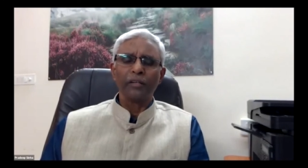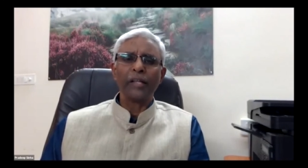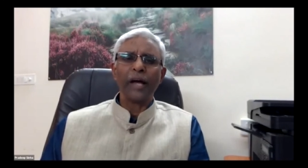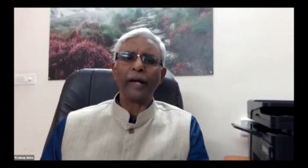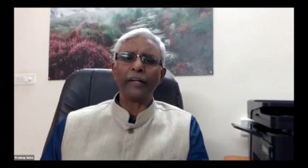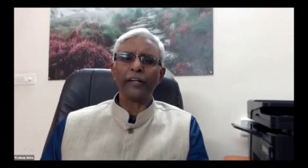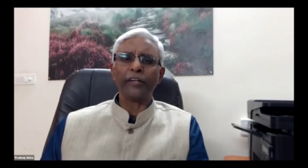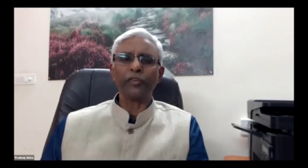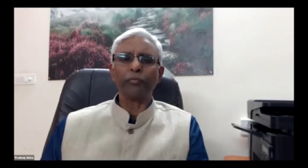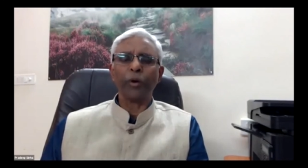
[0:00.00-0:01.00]
than it
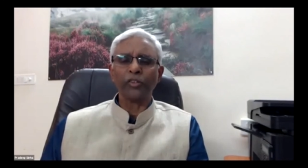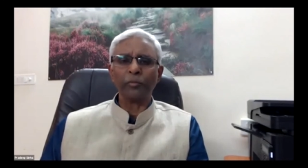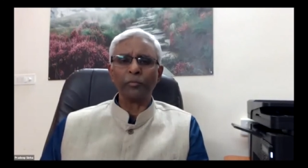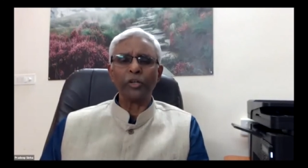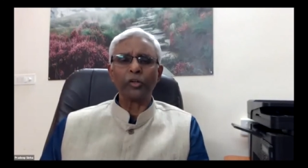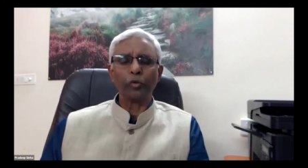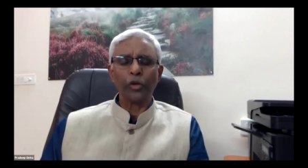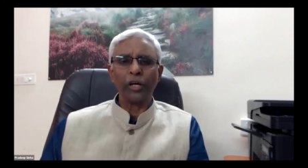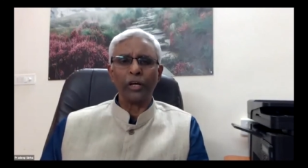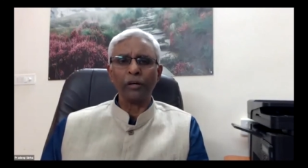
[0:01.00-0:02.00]
is possible
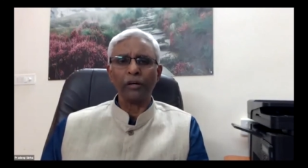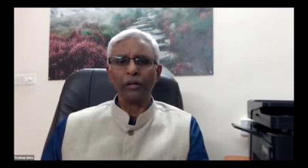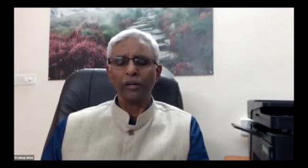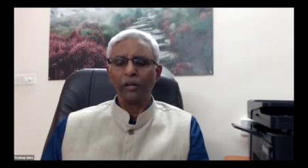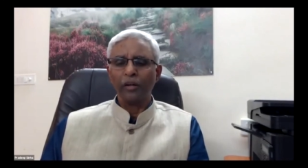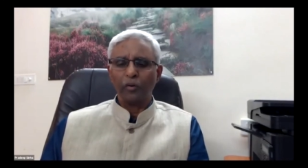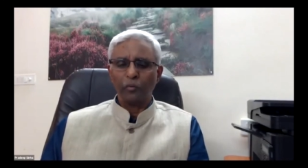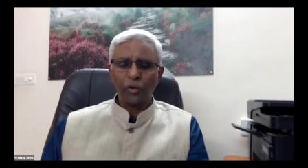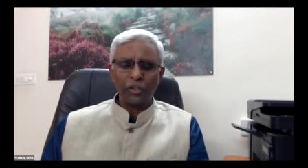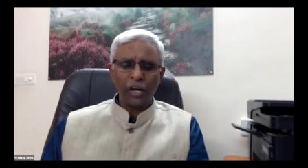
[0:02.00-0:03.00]
today
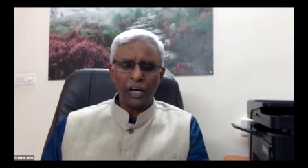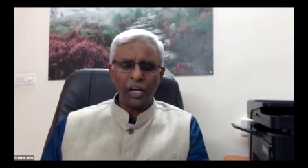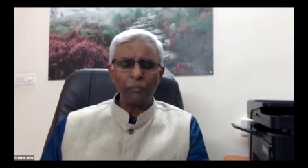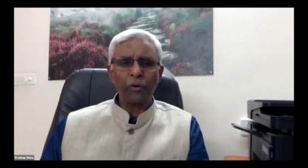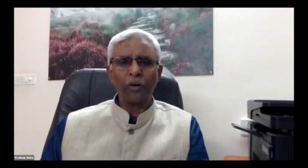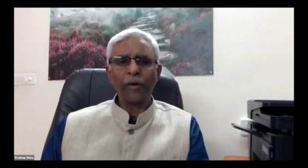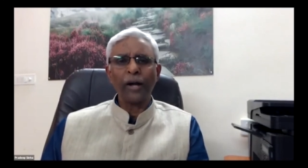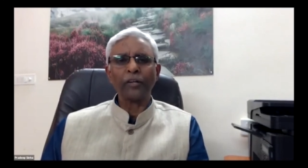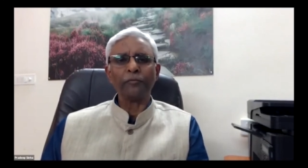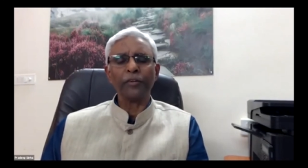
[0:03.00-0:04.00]
with the help of
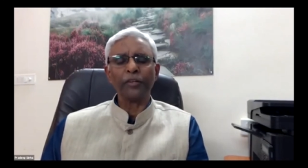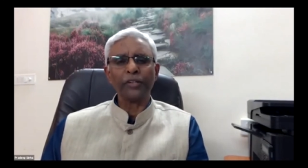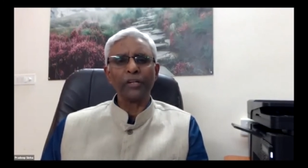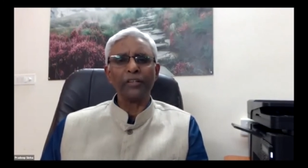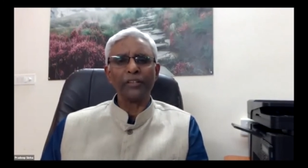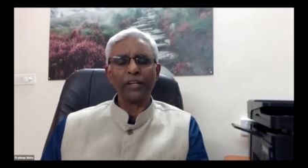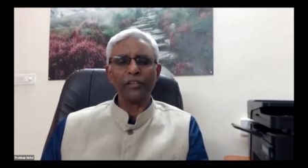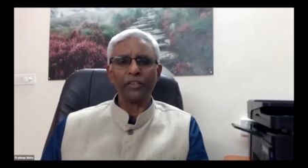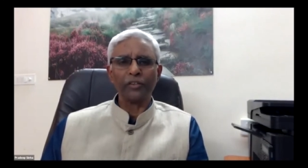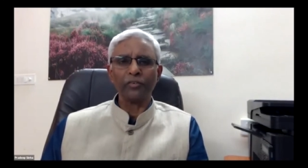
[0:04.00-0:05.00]
artificial
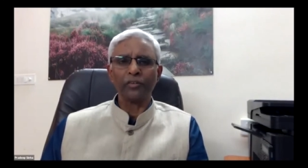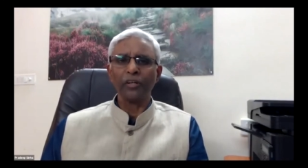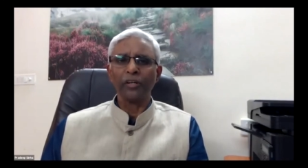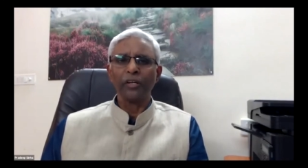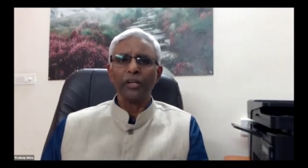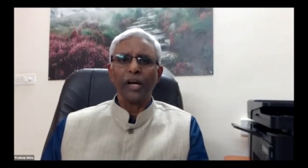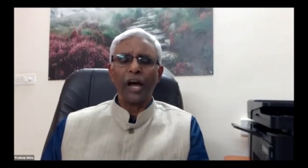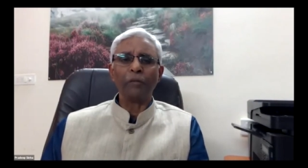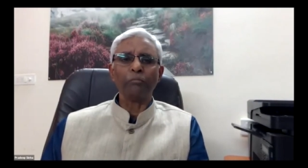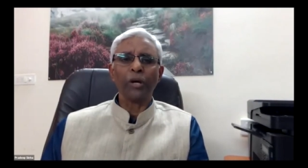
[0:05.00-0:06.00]
intelligence
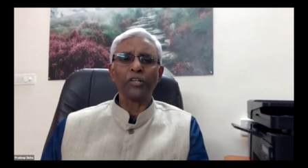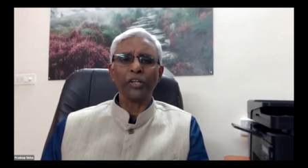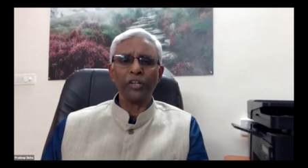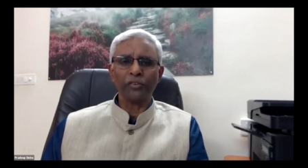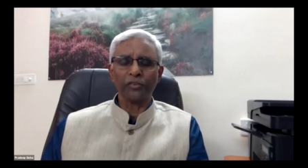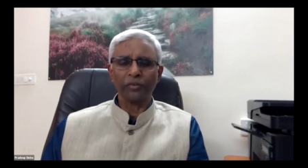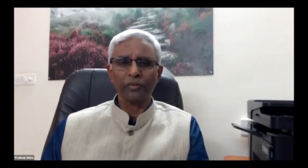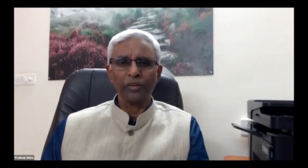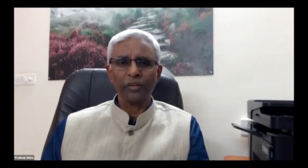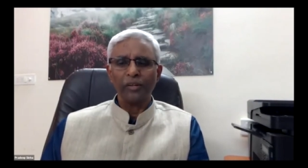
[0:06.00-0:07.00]
and machines.
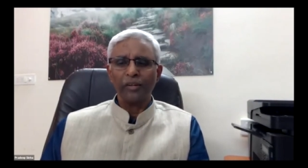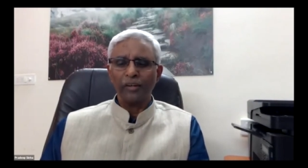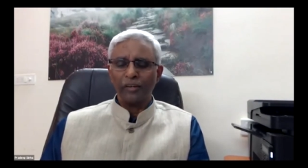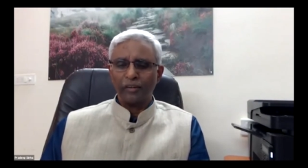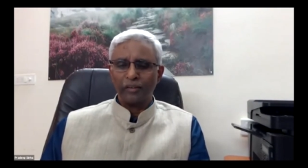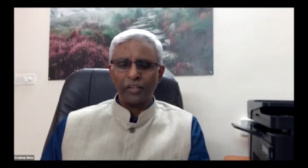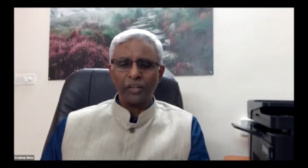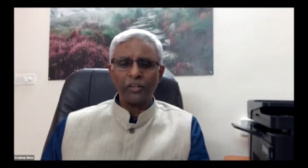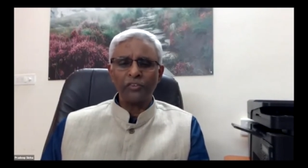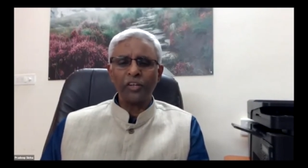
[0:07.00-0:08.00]

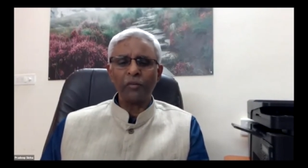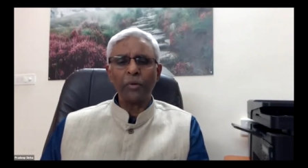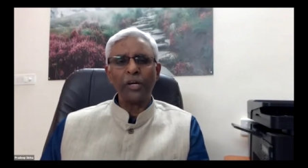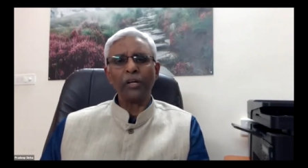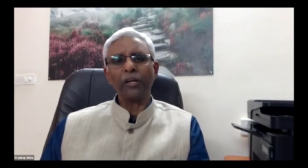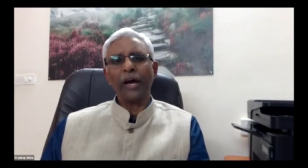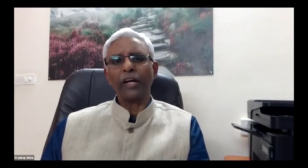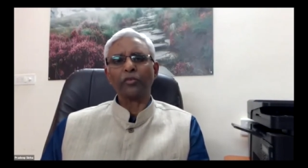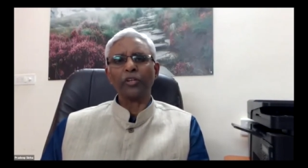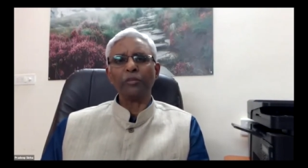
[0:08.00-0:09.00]
The reason being
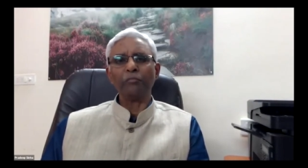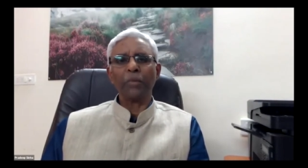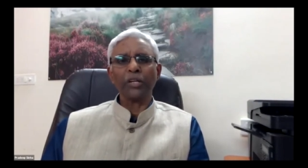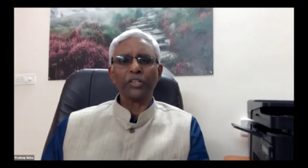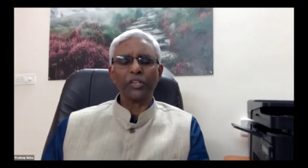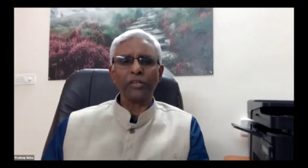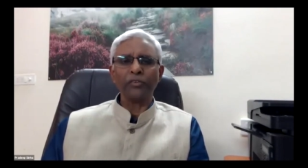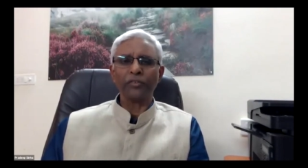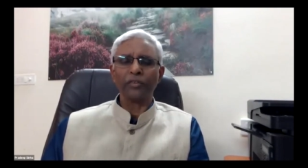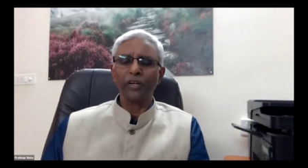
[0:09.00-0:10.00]
actually
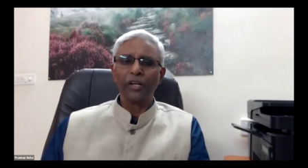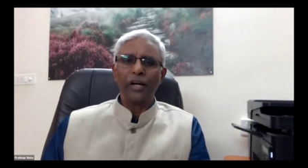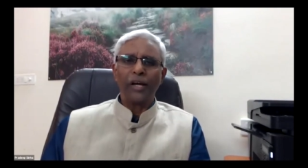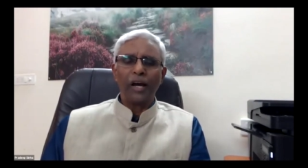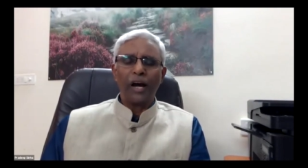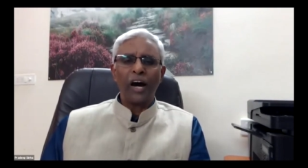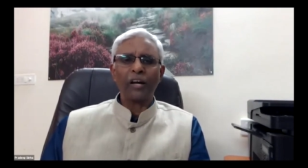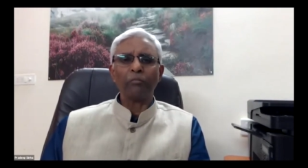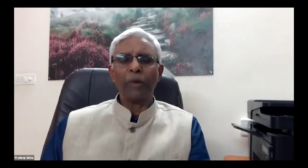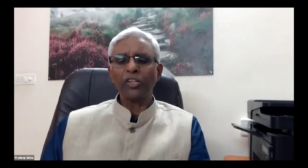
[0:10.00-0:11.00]
machines
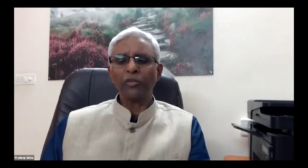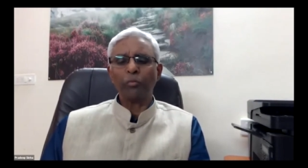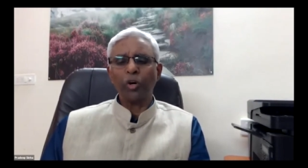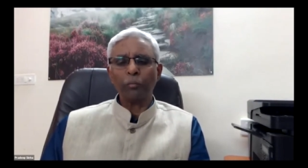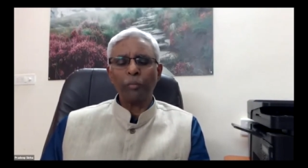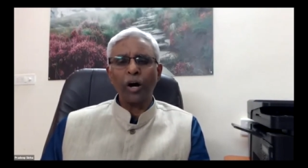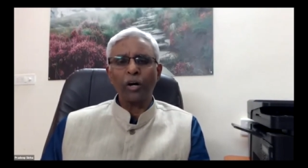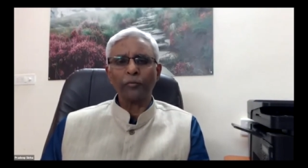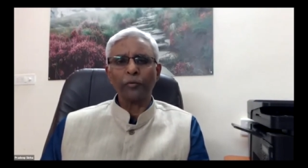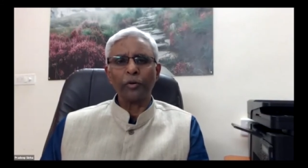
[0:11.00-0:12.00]
are much more
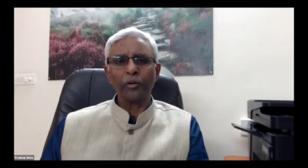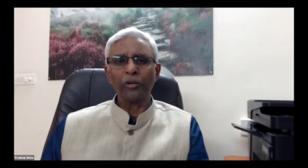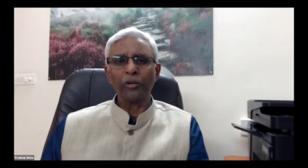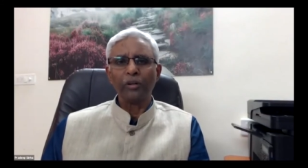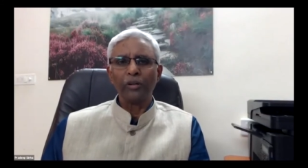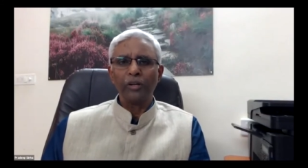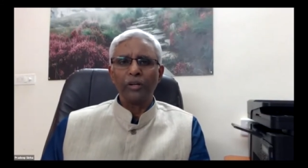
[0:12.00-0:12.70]
powerful